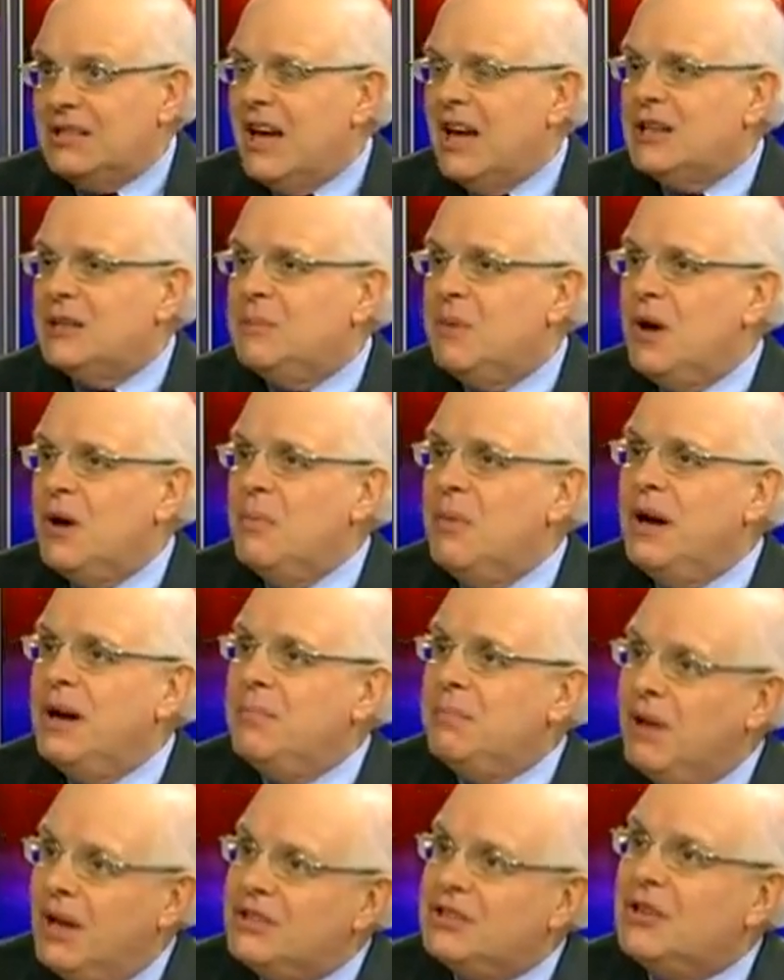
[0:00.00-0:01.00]
taxpayer
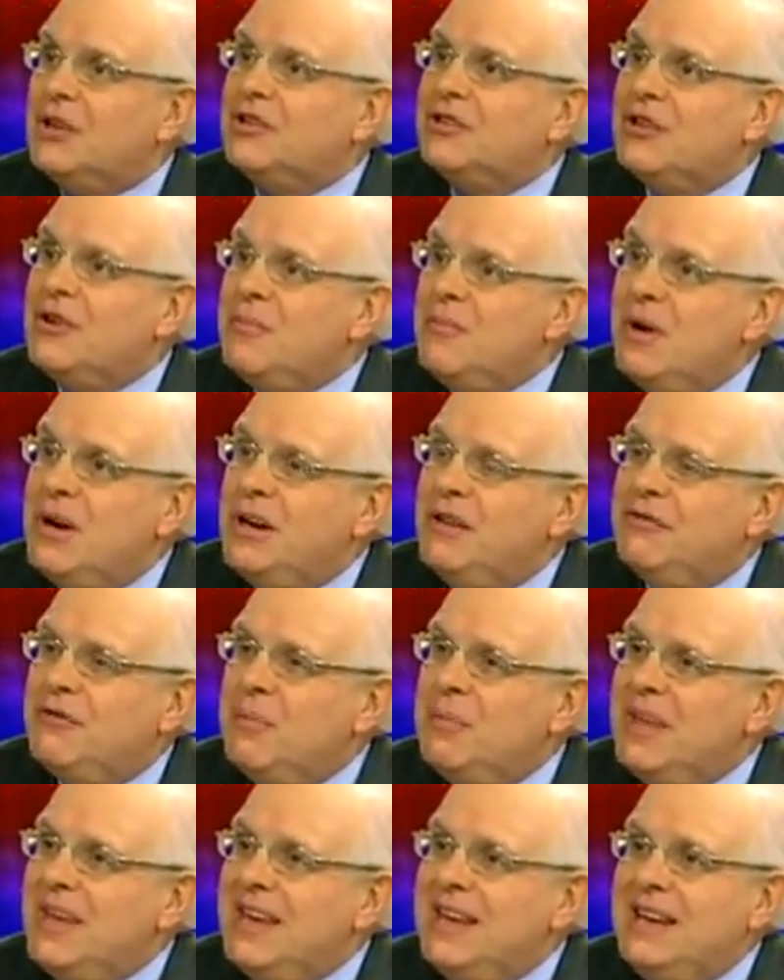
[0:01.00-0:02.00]
money, plus also money
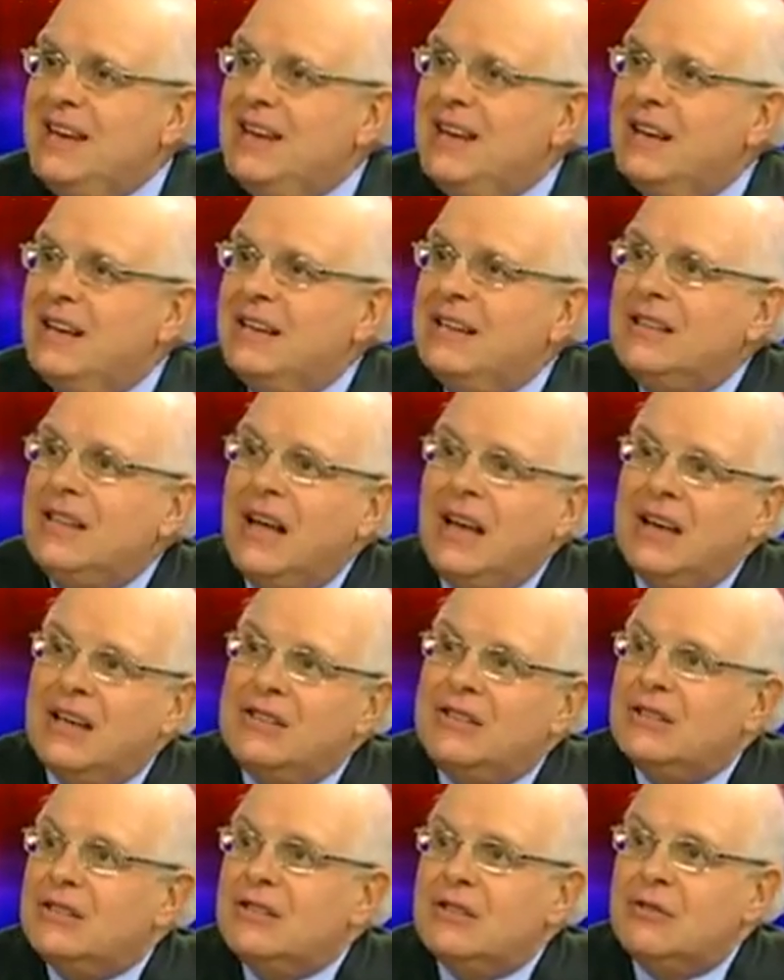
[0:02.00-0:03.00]
from the Indian
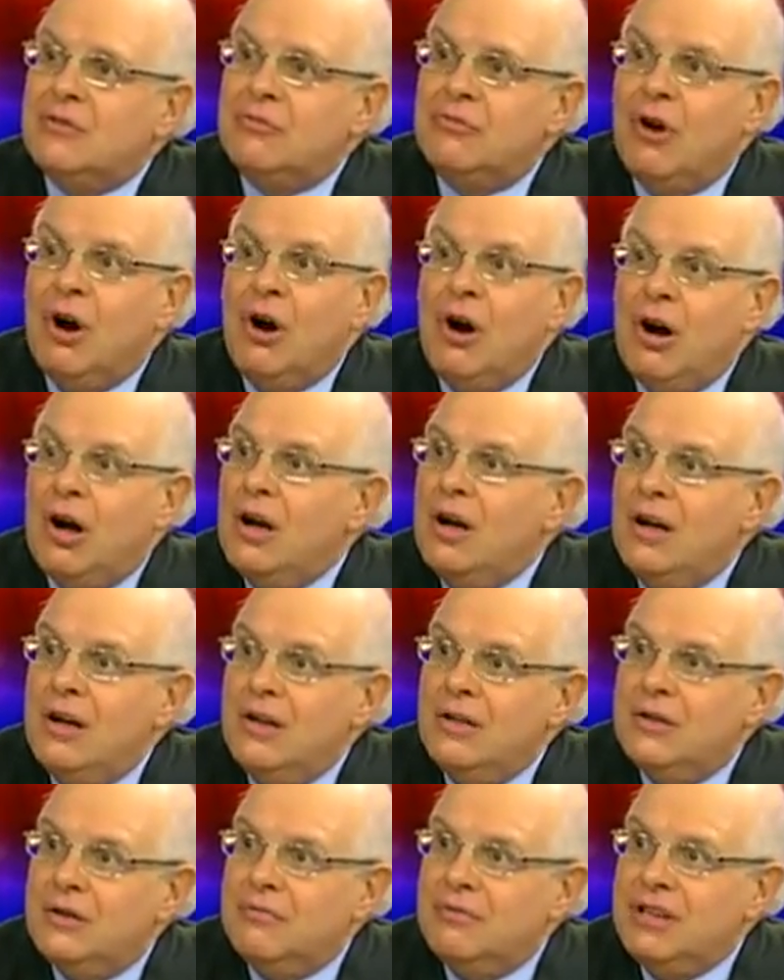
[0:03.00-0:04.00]
intelligence, the RAW,
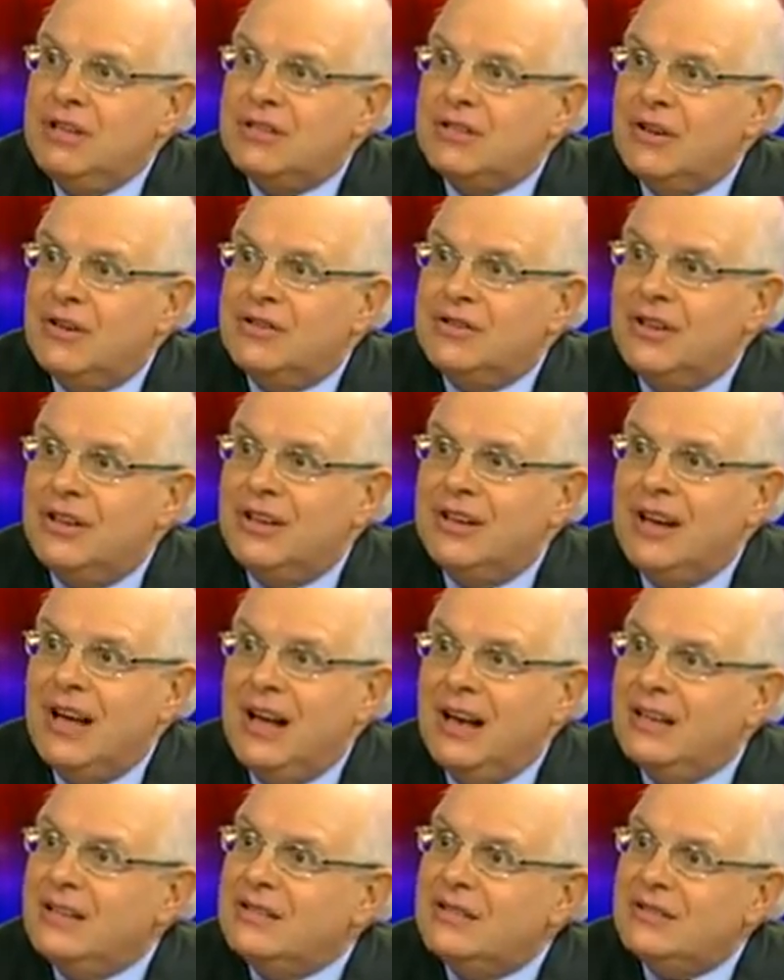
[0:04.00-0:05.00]
the Research and
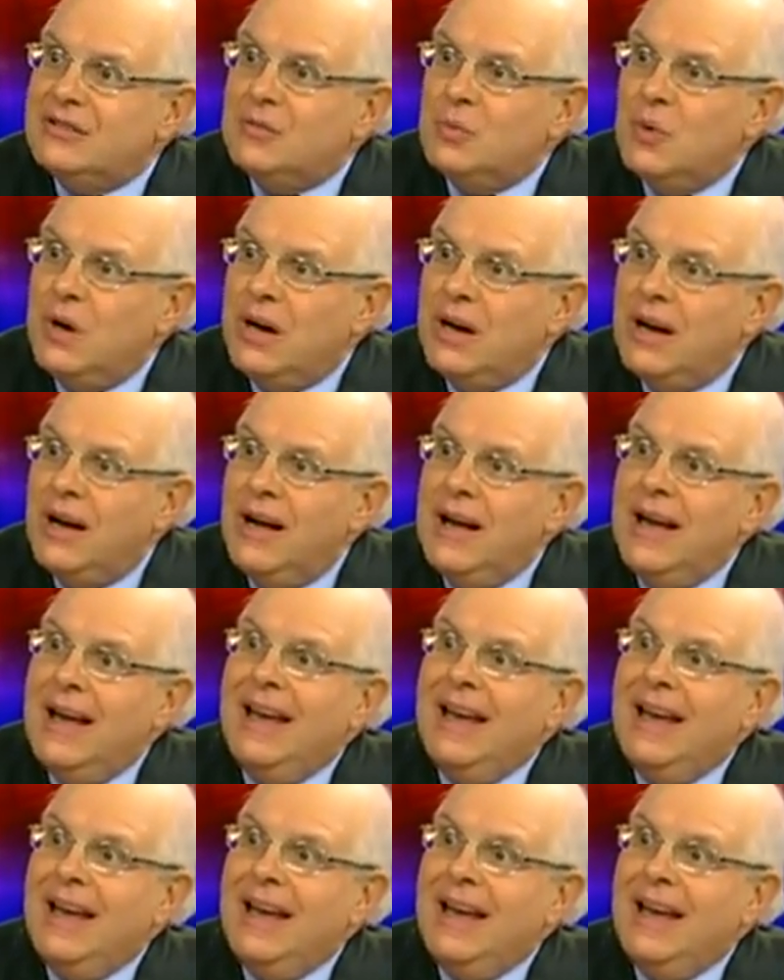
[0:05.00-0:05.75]
Analysis Wing.